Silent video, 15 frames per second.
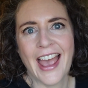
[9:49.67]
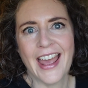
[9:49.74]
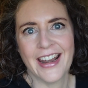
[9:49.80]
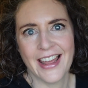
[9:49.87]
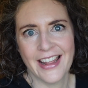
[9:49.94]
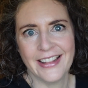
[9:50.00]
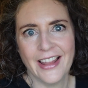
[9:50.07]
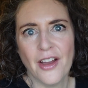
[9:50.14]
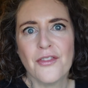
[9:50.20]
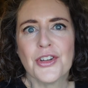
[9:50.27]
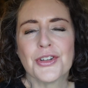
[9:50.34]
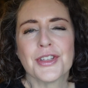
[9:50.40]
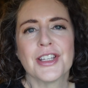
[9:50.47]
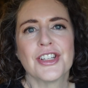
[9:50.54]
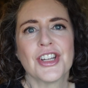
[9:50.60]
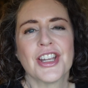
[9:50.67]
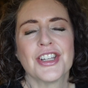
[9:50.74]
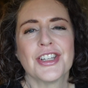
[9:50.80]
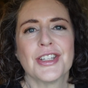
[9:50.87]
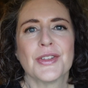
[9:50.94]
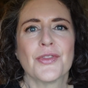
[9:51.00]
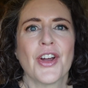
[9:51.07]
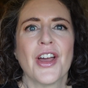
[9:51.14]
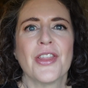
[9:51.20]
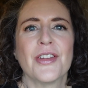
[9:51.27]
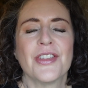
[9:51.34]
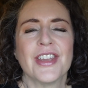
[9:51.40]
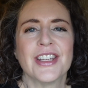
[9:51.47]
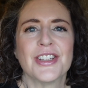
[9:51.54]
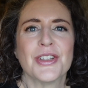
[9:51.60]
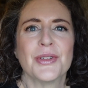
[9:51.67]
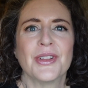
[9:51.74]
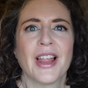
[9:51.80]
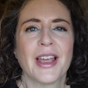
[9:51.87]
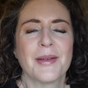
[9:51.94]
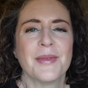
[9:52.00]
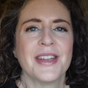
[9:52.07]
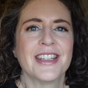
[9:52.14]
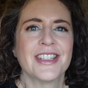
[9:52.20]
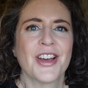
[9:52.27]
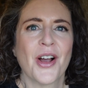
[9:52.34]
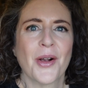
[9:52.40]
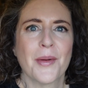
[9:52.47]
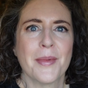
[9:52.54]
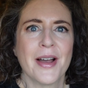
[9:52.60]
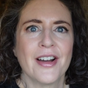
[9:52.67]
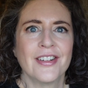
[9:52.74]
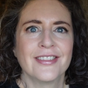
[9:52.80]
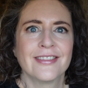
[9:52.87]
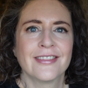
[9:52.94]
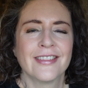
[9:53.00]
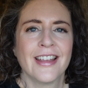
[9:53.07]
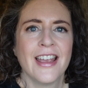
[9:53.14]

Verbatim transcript: And I'd love your suggestions for other things you'd like me to talk about.